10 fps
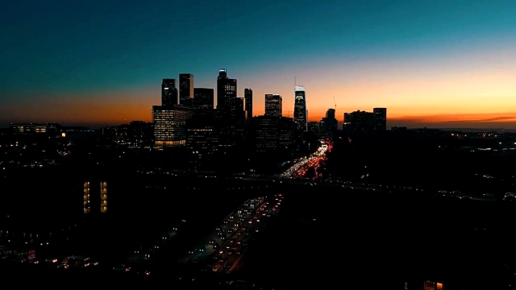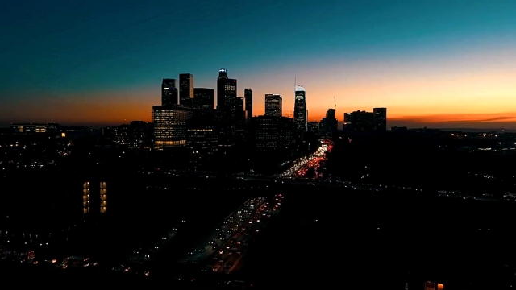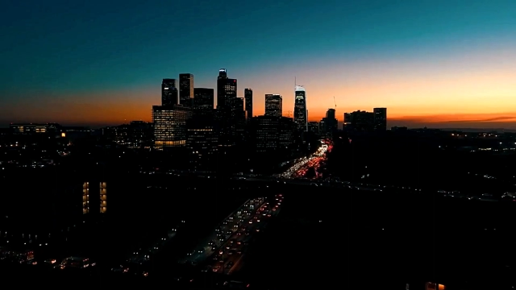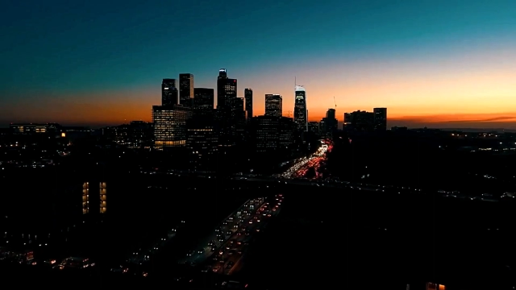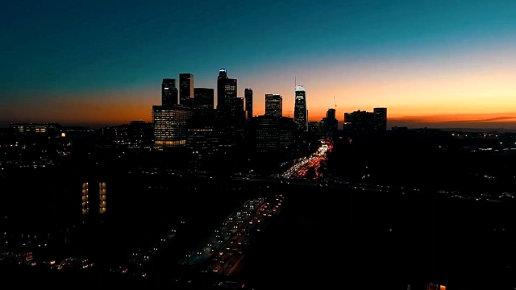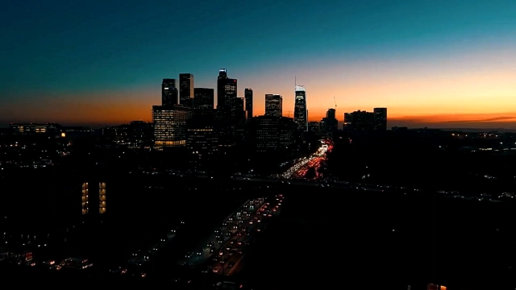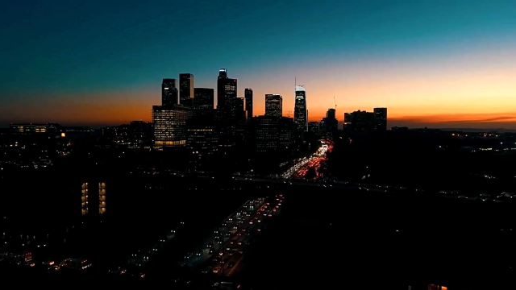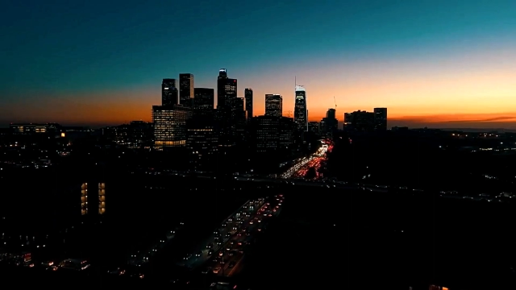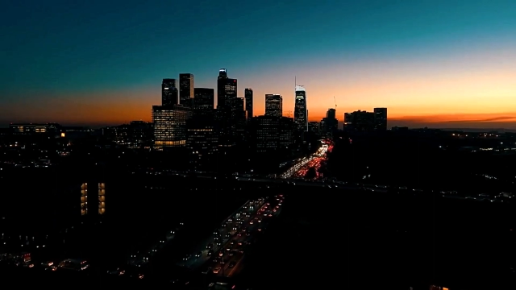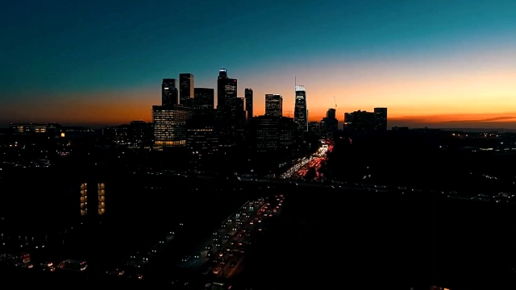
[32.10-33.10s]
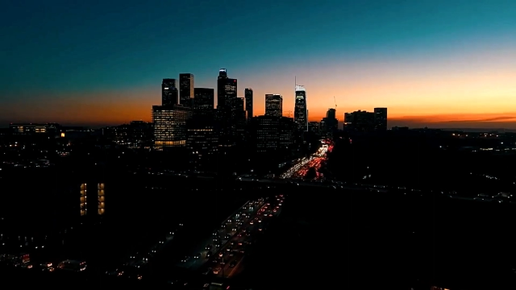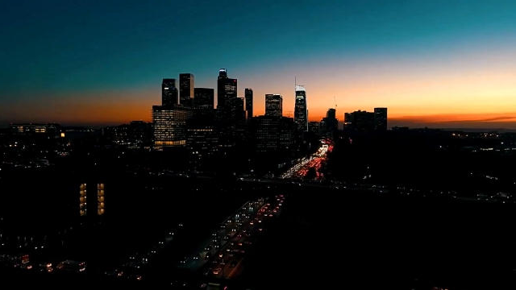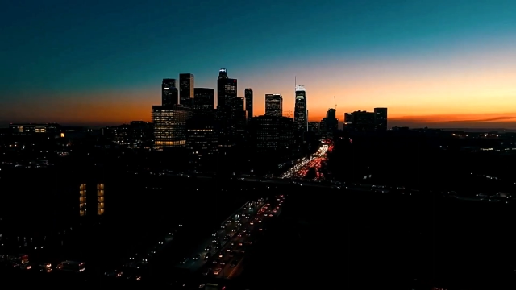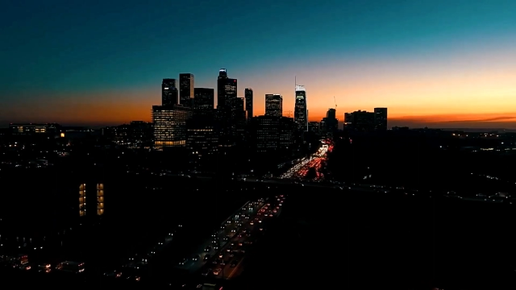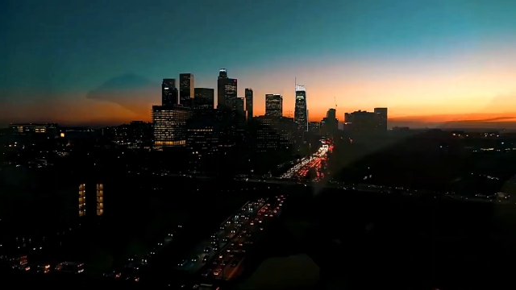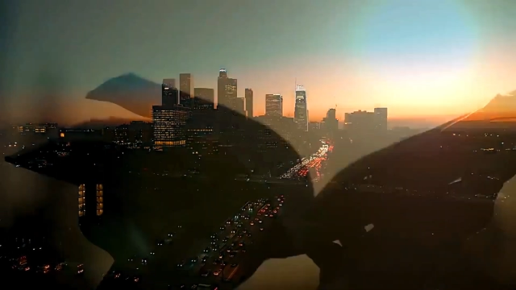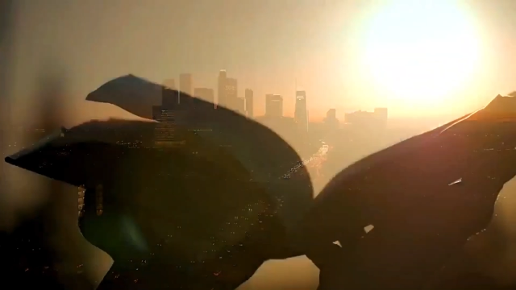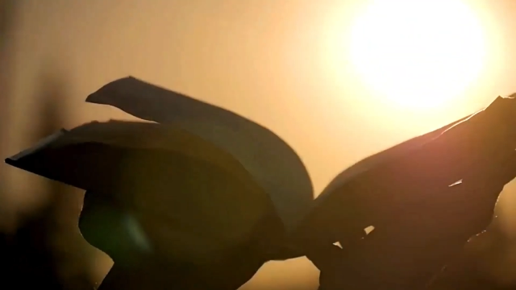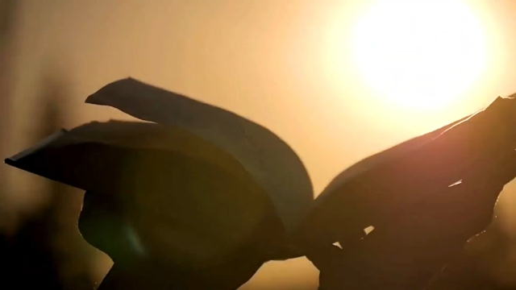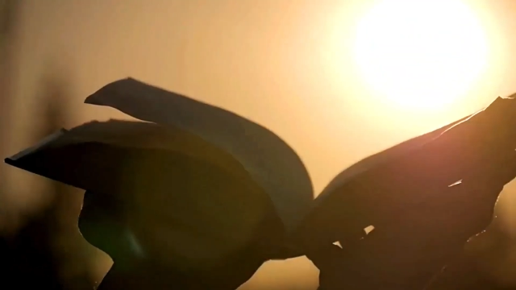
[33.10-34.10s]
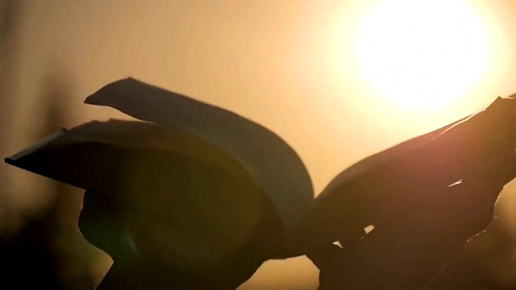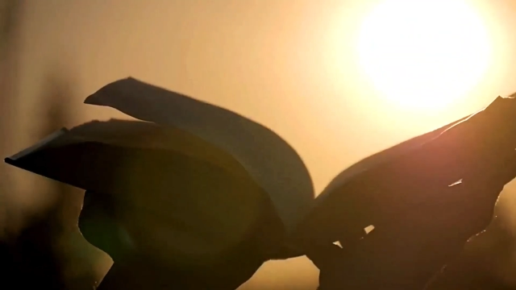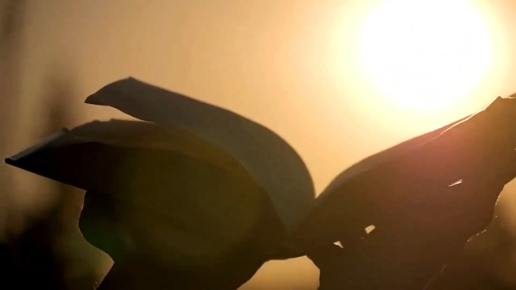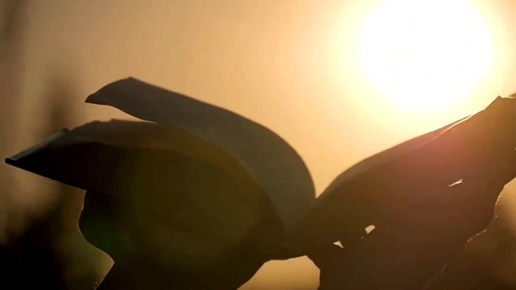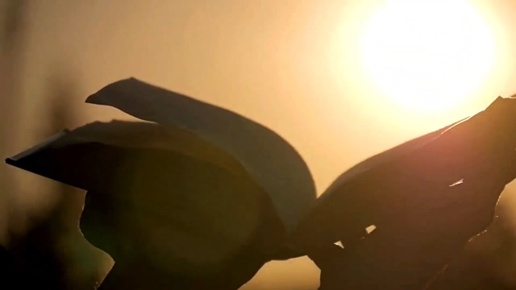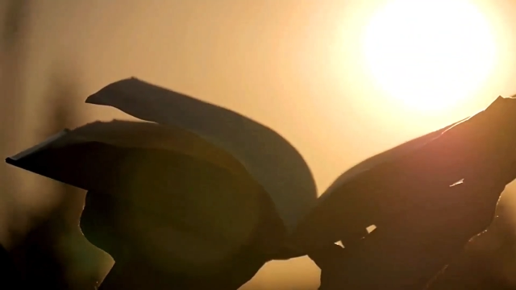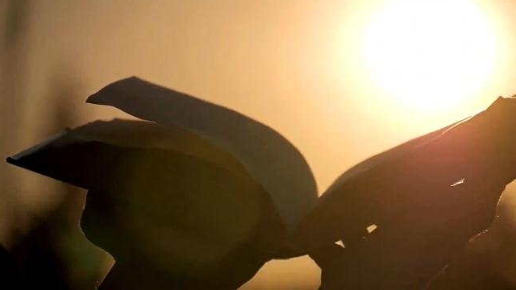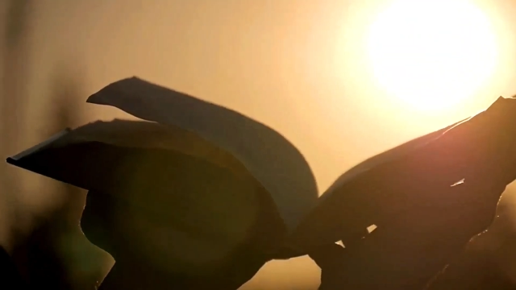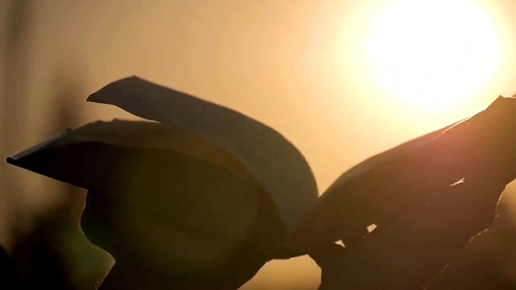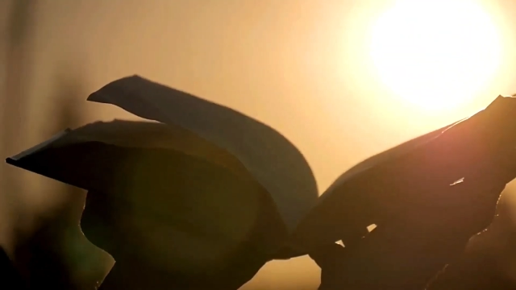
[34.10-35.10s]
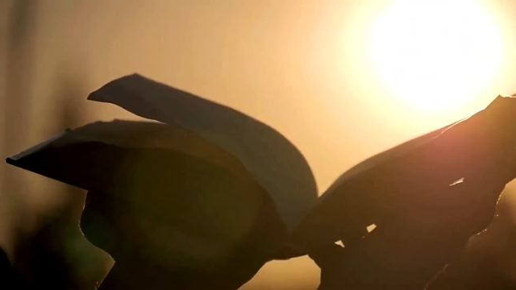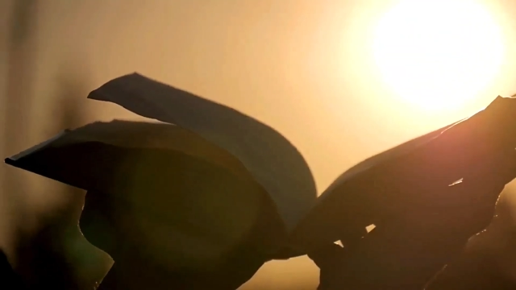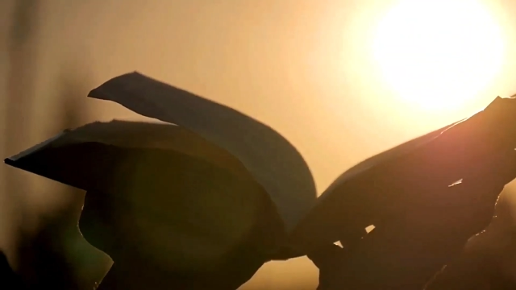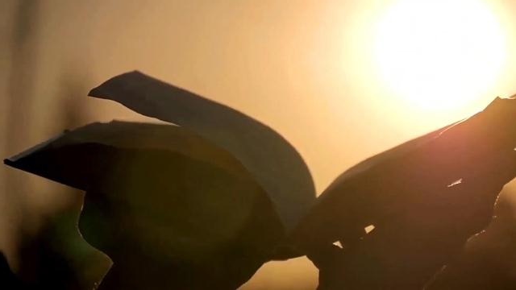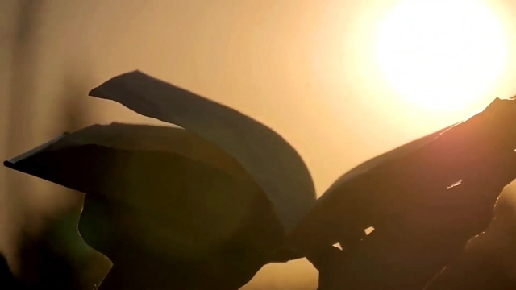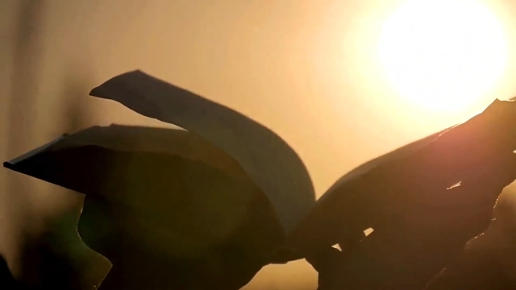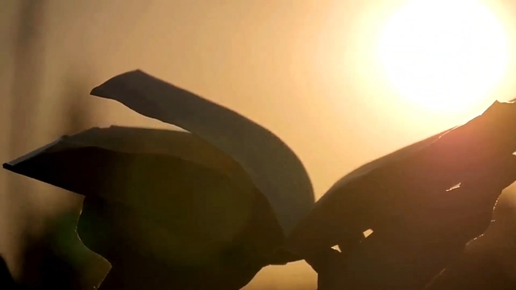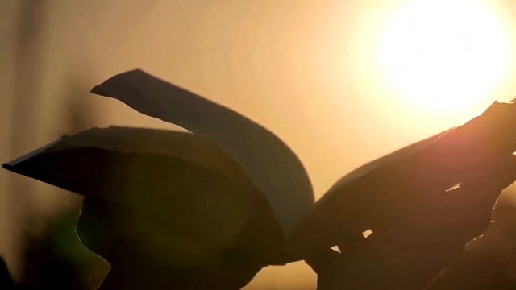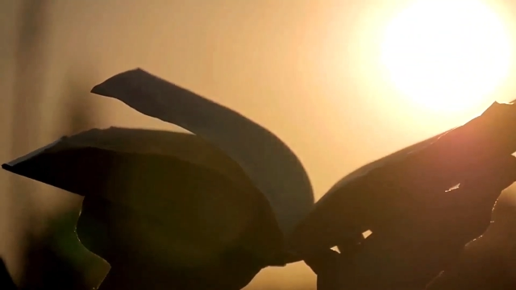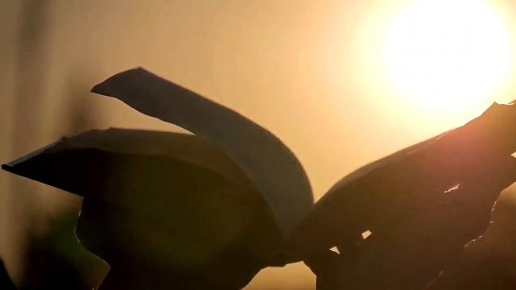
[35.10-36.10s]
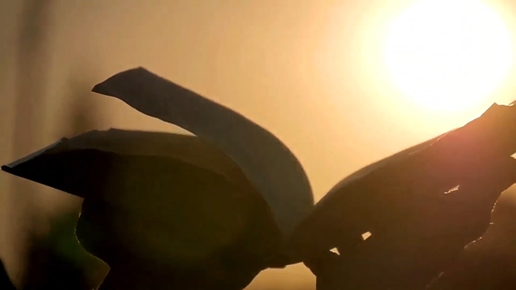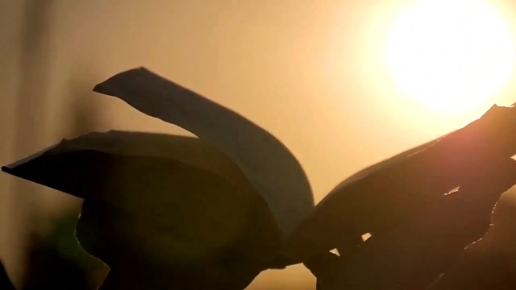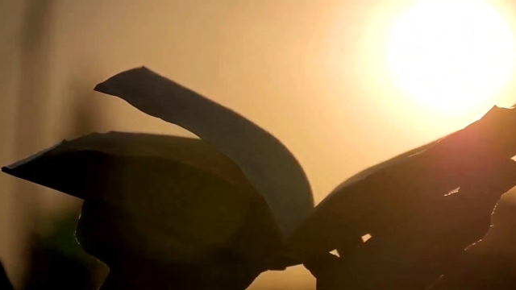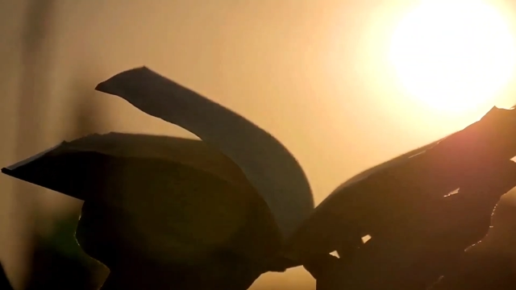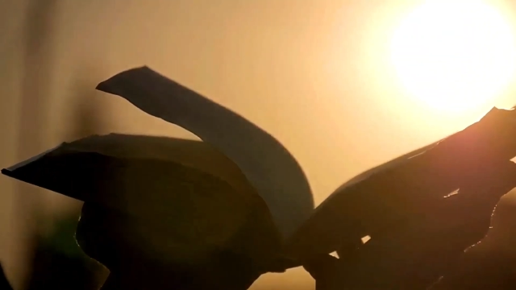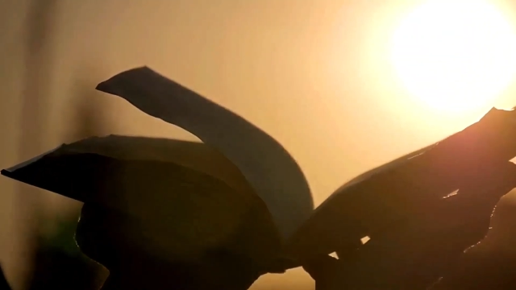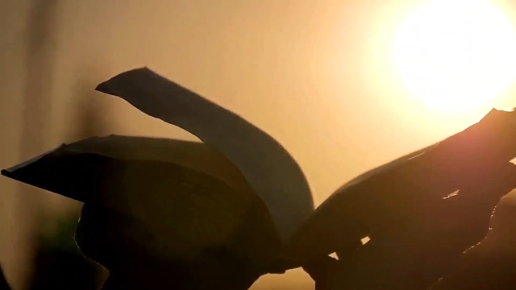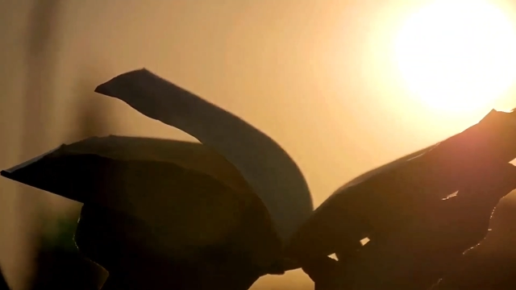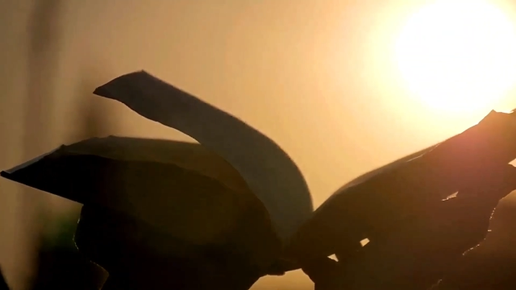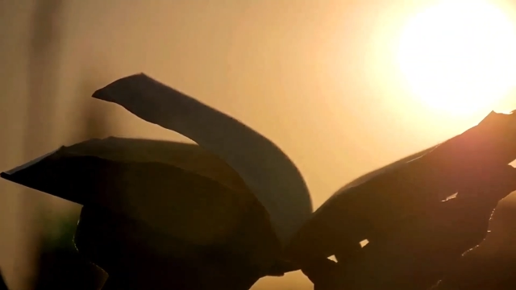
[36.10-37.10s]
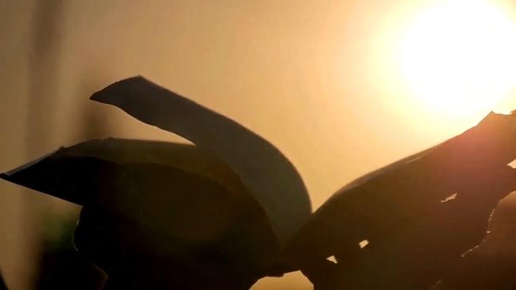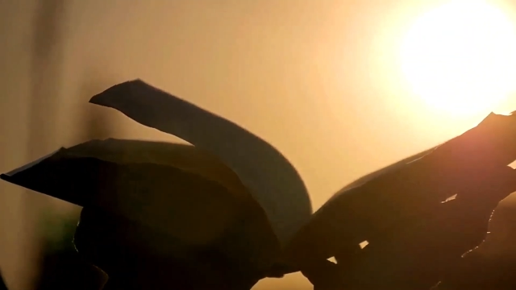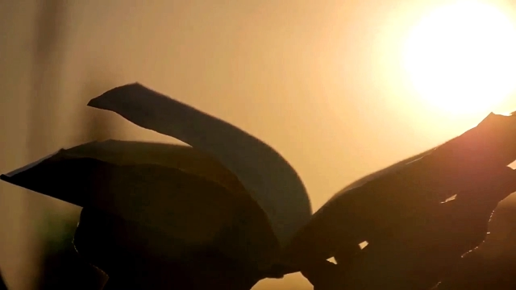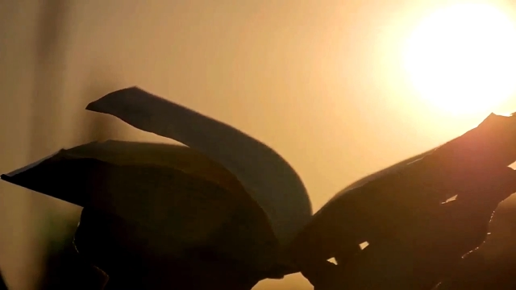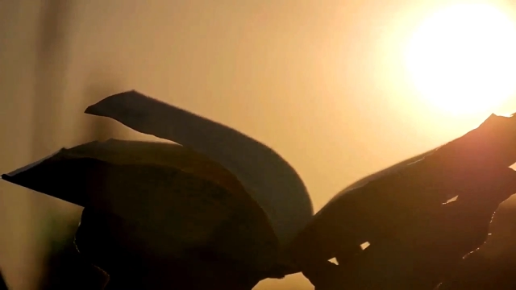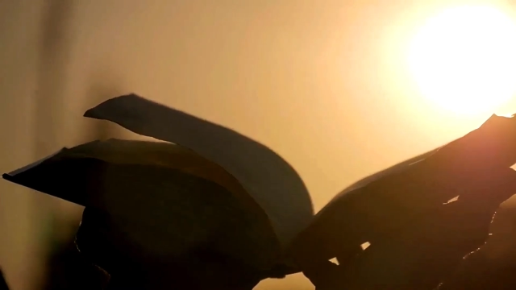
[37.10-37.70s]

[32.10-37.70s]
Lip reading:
Nobody's mouth can be seen.